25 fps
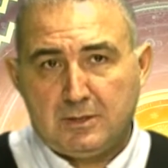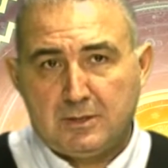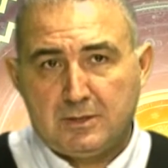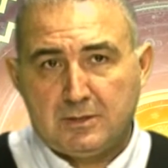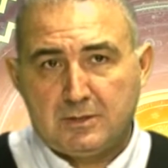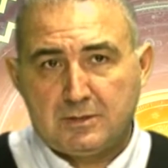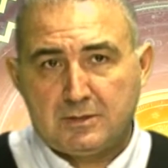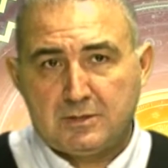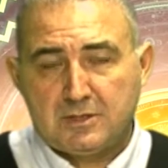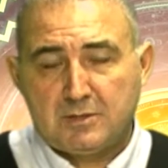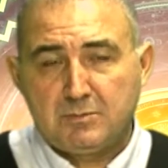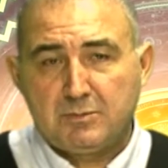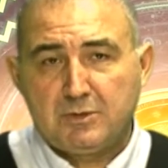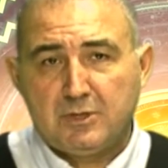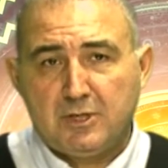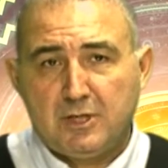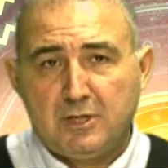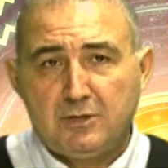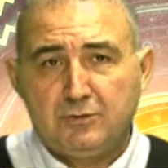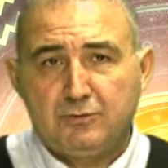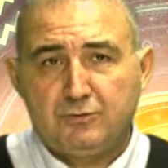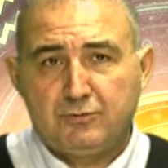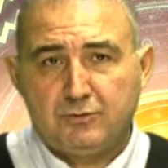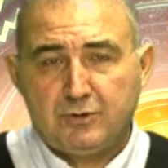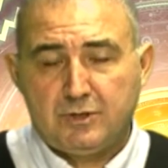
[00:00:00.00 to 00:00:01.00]
some
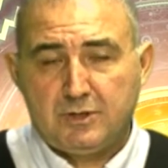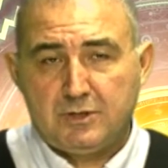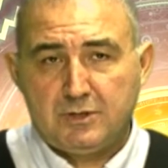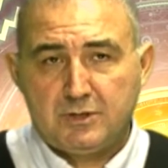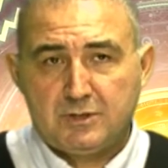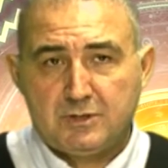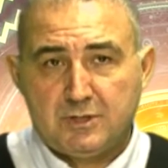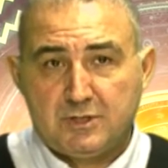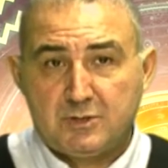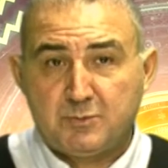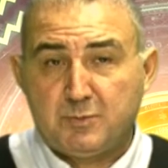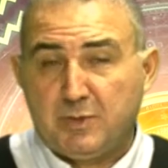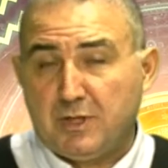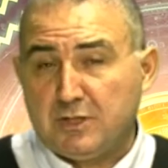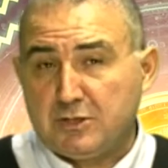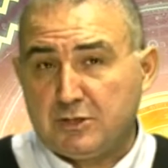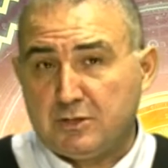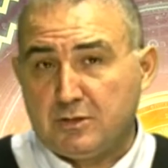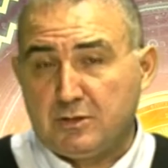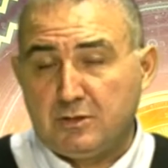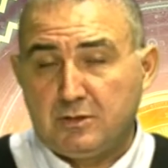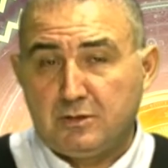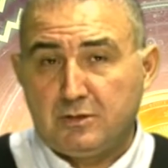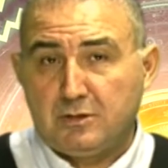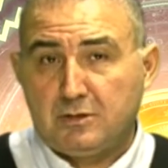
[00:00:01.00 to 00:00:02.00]
countries,
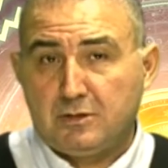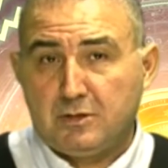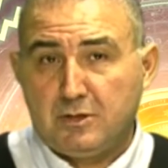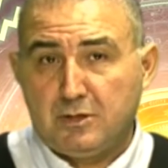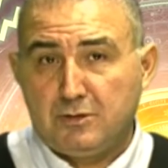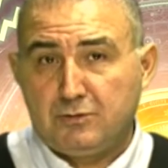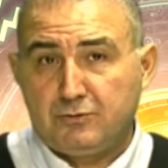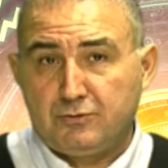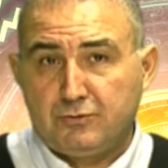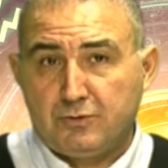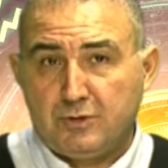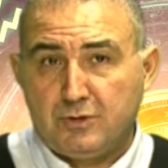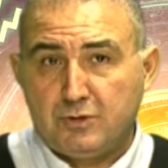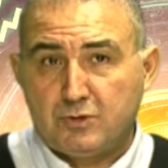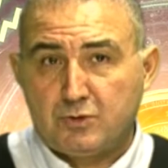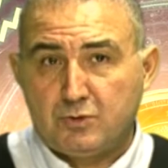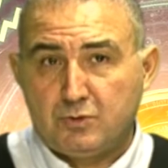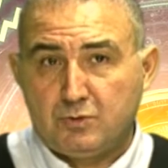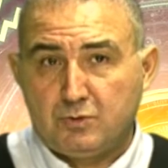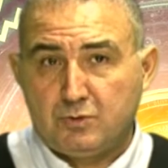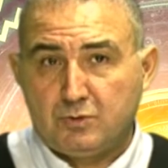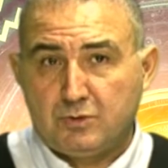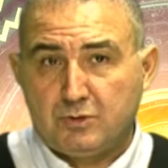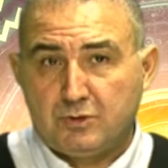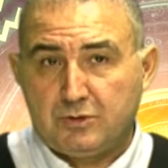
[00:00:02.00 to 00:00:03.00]
especially the countries
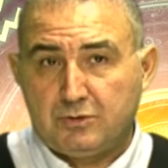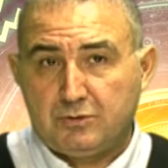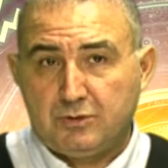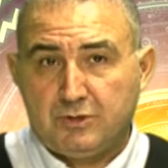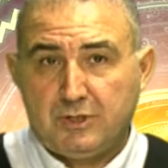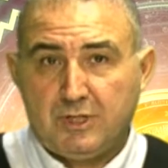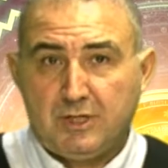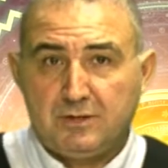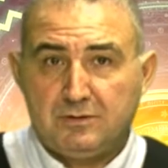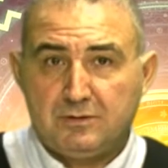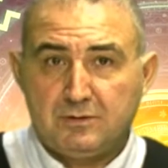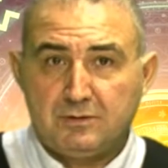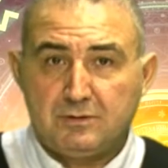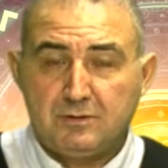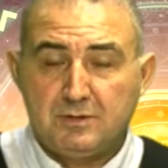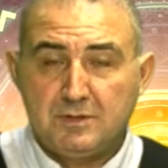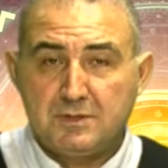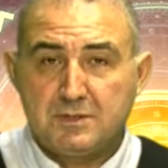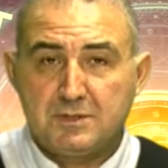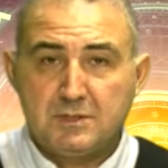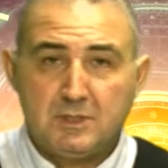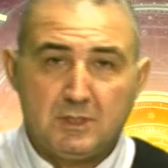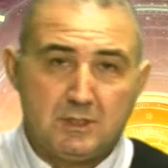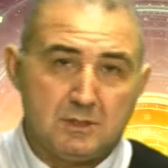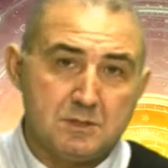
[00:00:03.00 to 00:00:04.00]
who created this
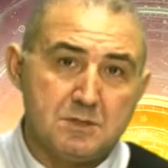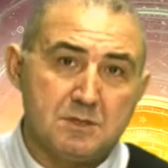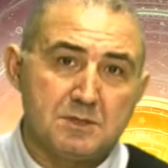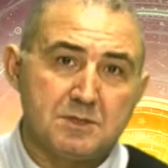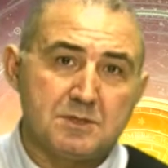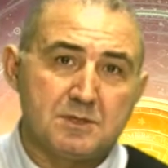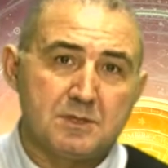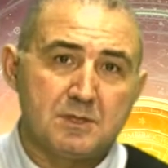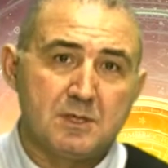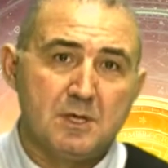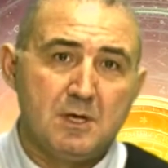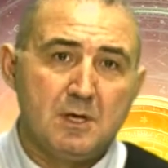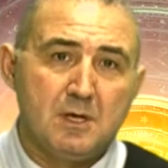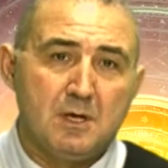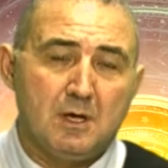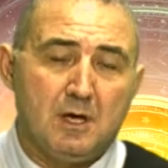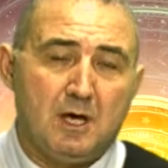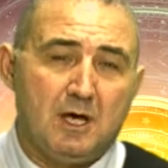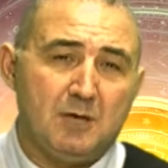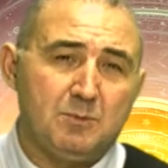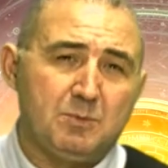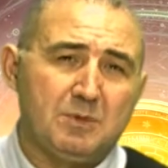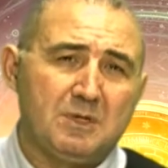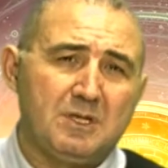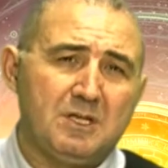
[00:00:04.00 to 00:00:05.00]
sickness,
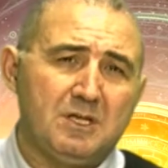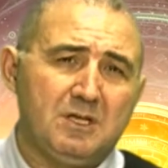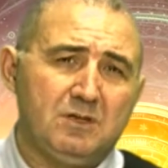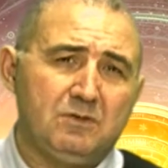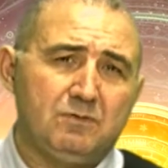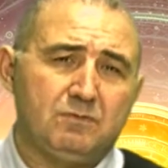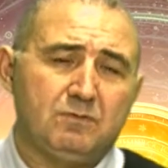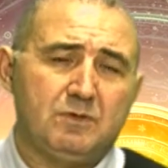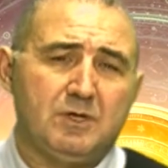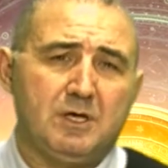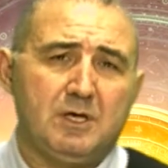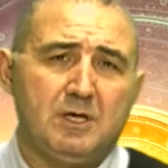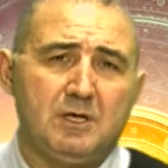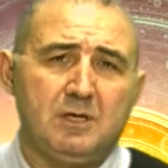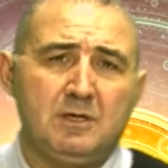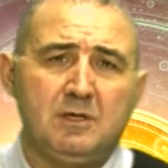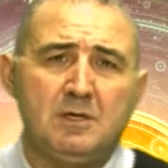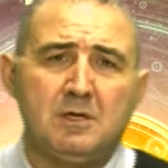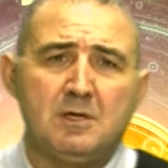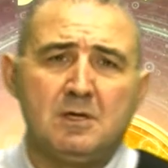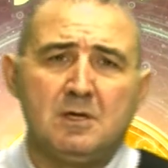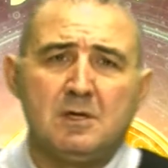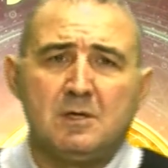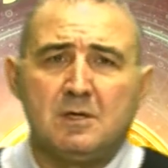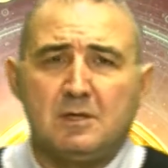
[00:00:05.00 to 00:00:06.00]
I believe they
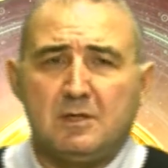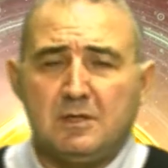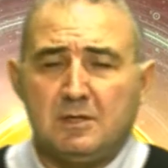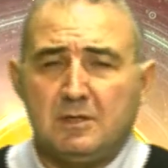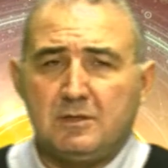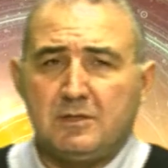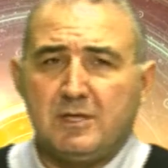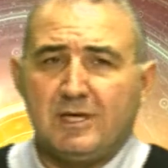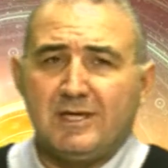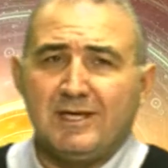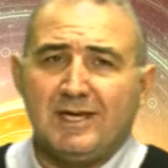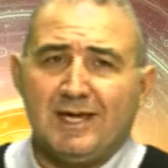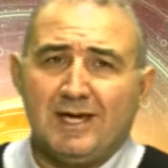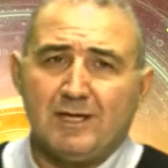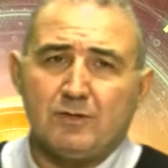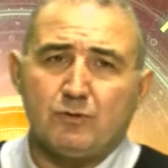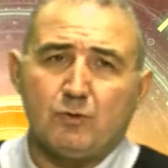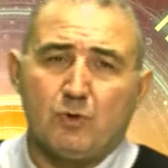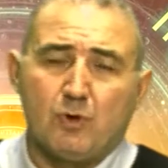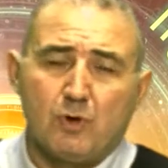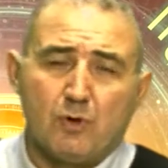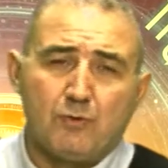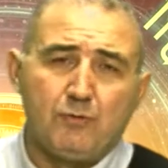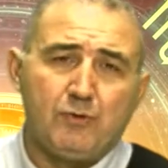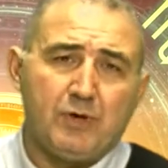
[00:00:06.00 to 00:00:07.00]
had
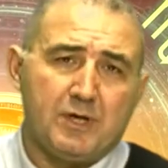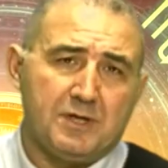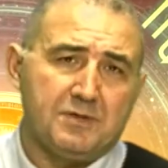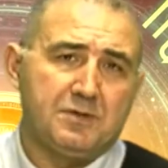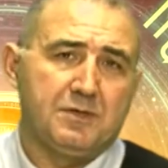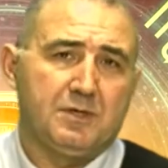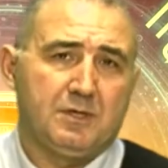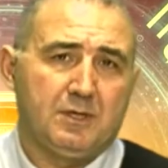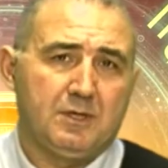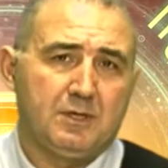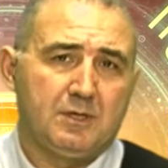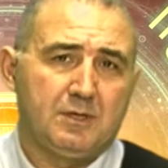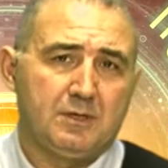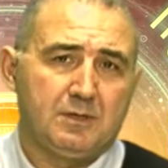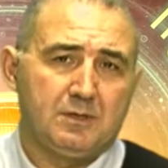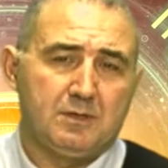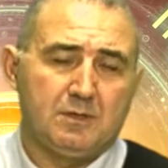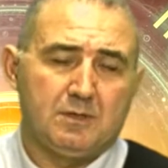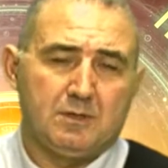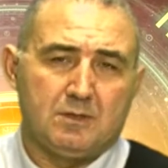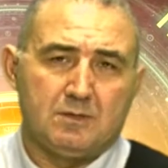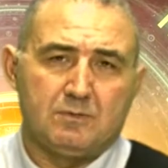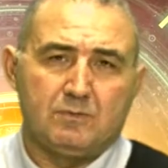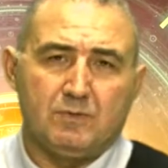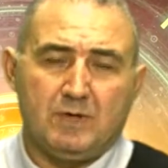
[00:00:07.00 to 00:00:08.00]
already
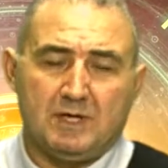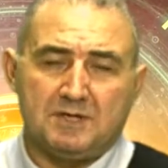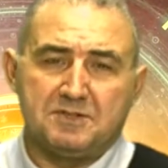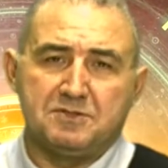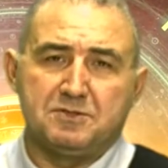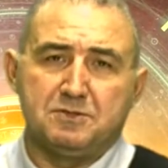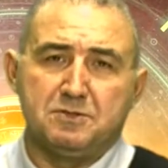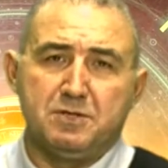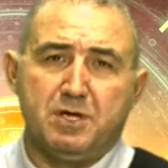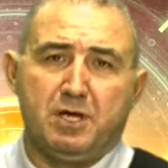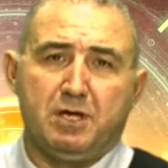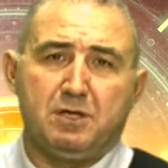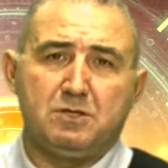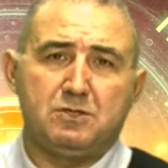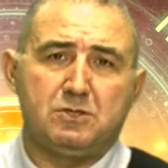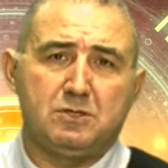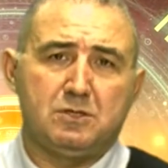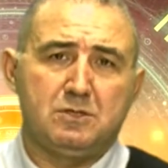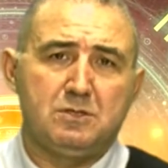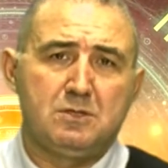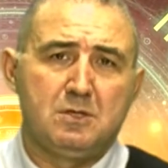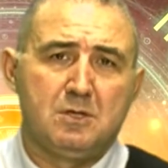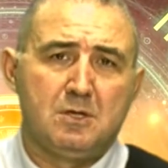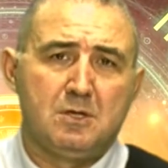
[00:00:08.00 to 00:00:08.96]
the vaccination,